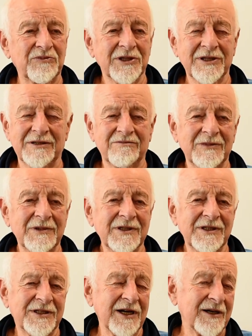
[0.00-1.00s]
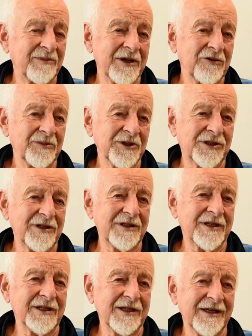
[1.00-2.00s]
but Derby almost
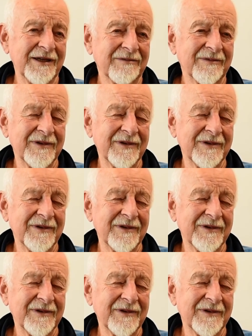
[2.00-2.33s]
entirely.